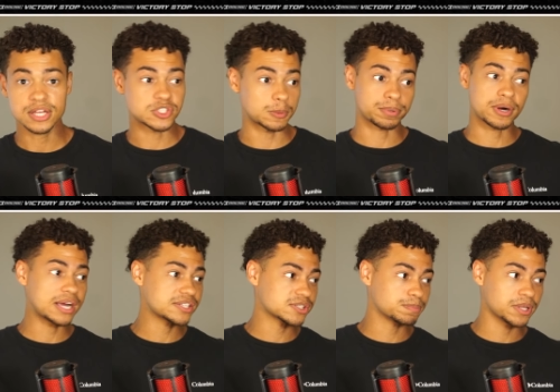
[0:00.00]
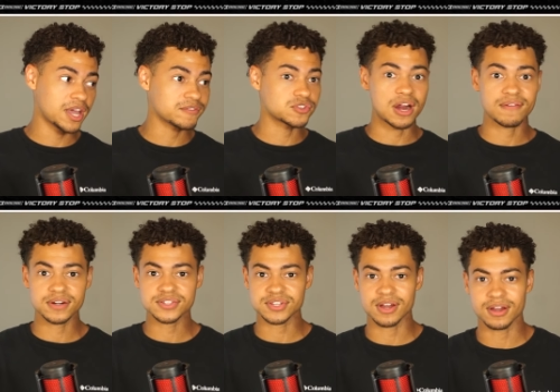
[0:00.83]
Surprised playoff
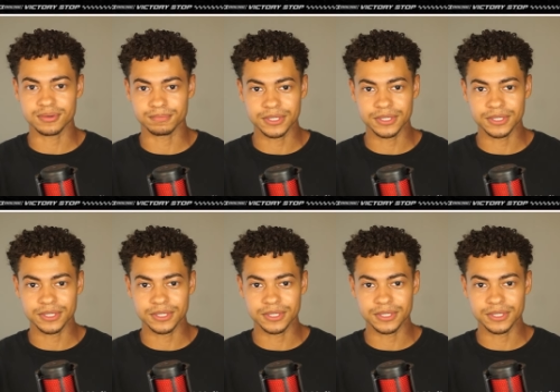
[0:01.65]
drivers on